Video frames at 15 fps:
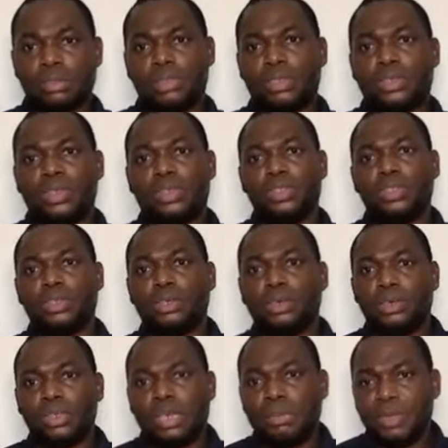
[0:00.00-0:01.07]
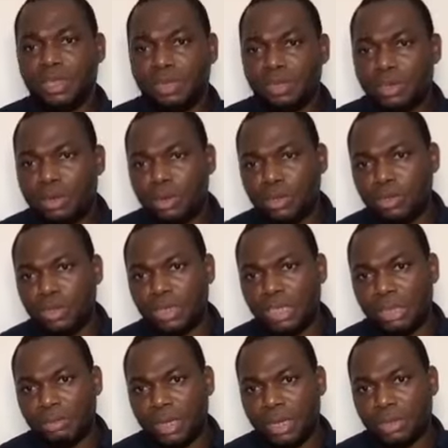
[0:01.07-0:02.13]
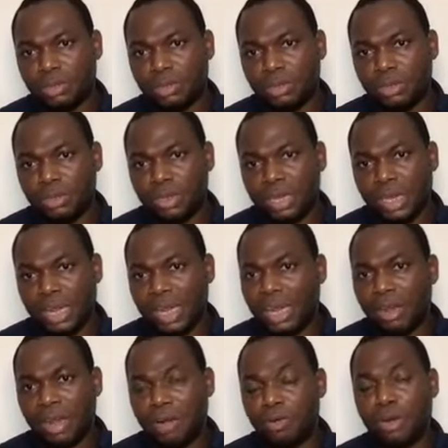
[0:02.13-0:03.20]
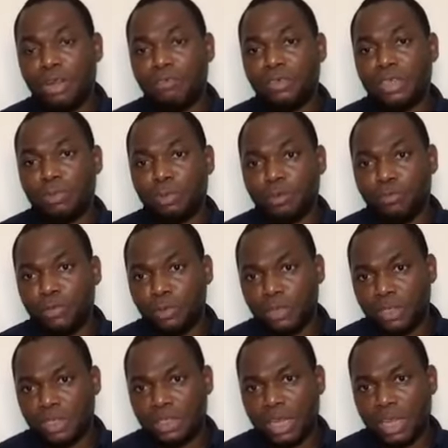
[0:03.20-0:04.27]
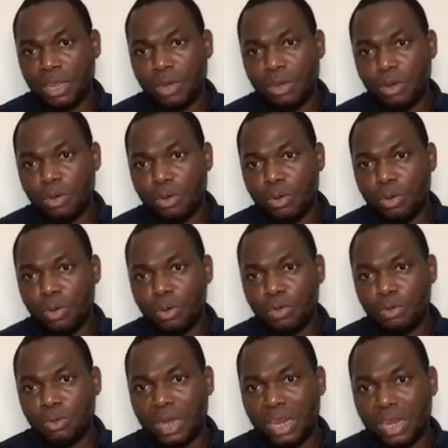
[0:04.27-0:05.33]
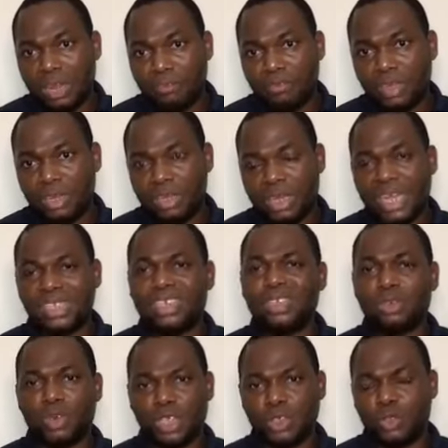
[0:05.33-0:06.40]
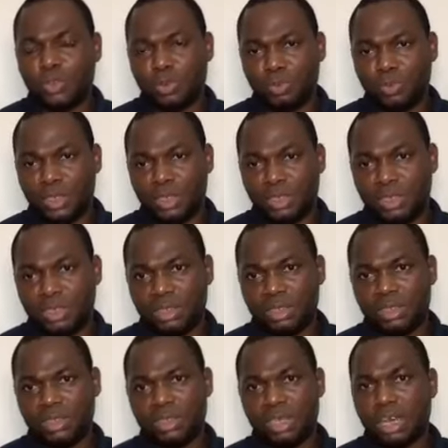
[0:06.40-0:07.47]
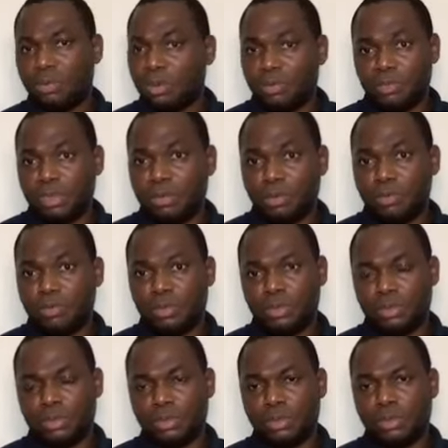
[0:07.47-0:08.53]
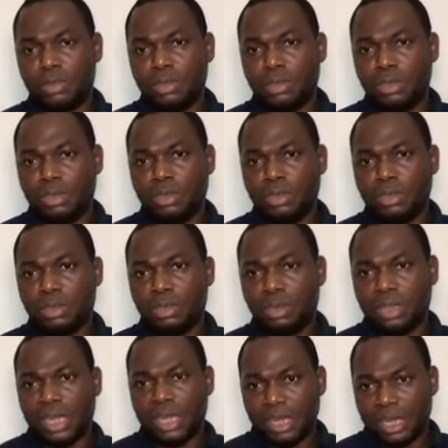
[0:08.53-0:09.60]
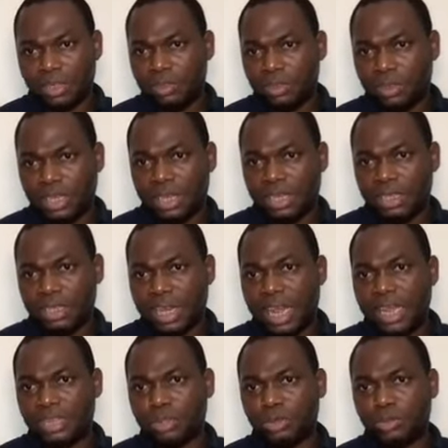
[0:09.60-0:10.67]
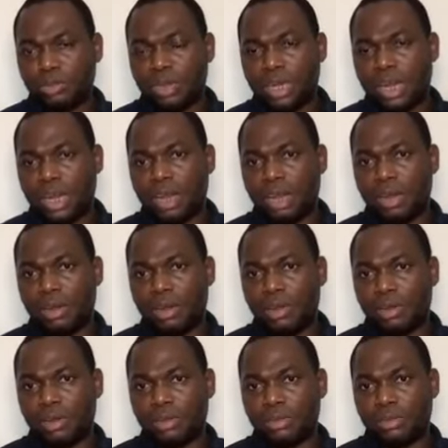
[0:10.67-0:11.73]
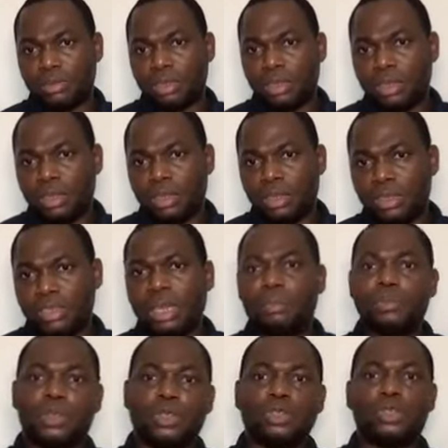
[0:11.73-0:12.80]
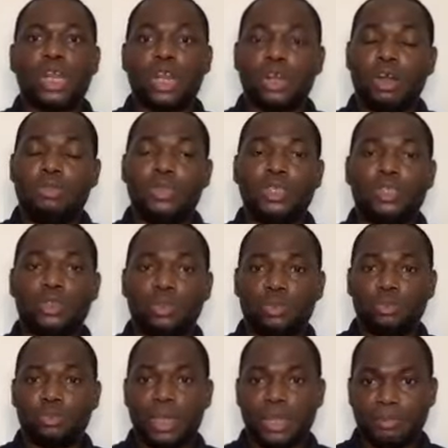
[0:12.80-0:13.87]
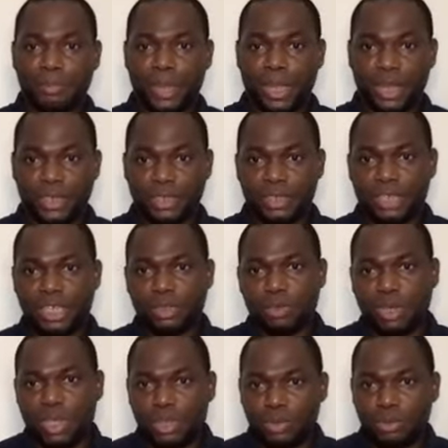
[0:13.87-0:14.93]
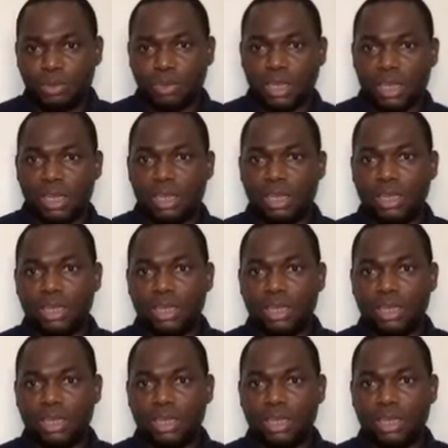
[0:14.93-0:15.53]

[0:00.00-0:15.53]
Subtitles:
Sorry, let me call your name out. I will have removed you, this guy. Oh, Dua Lafe. I think you are stupid. I will have removed you. I don't think the guys who are, because you are coming through my page. That's why you are